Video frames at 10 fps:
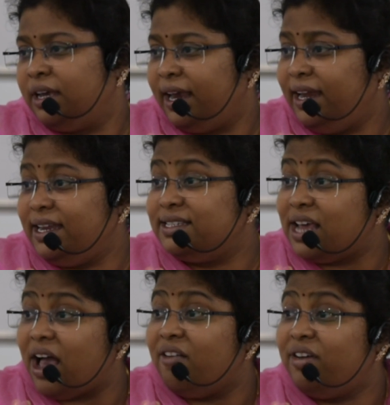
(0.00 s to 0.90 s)
it is
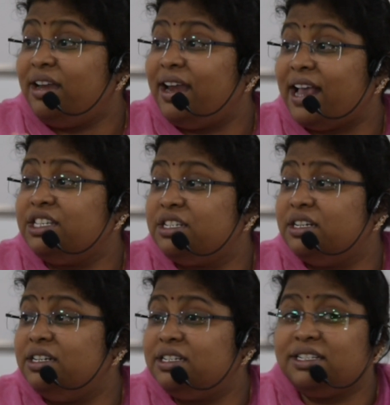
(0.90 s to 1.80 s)
our
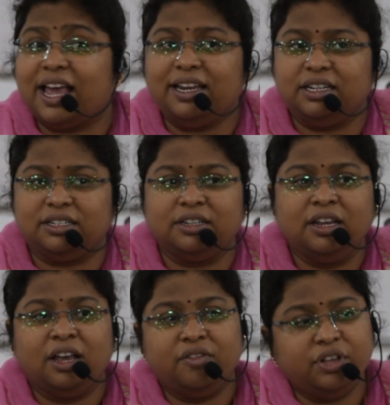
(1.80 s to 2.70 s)
natural talent.
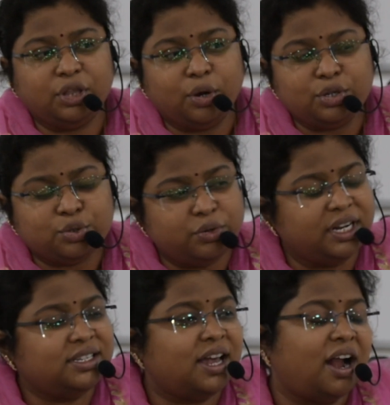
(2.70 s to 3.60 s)
Without
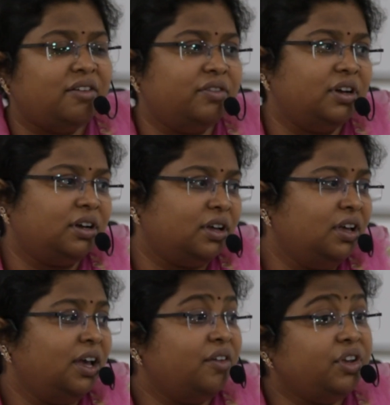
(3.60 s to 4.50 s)
students' hard work,
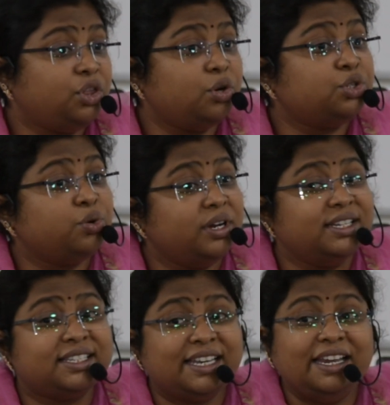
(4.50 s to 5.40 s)
without students'
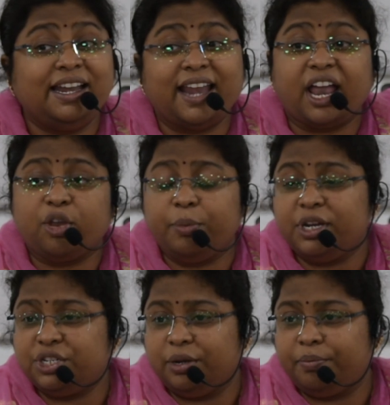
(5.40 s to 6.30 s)
skill and
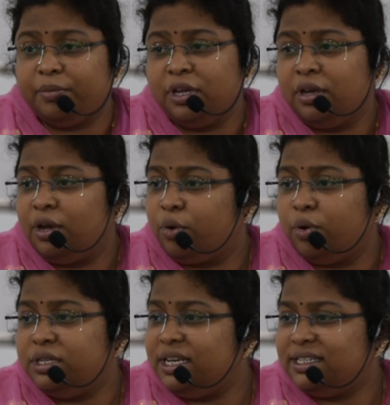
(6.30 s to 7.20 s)
acumenship,
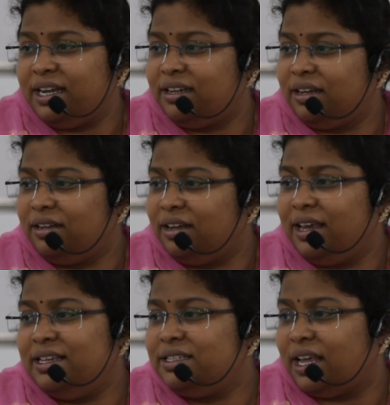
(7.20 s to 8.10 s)
coaching center
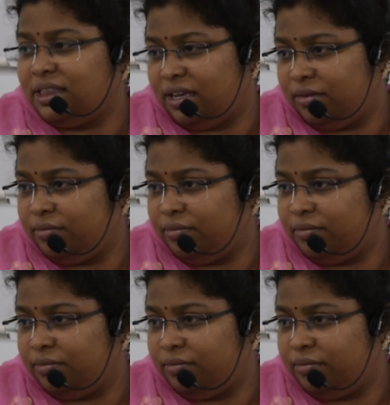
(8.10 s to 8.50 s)
is nothing.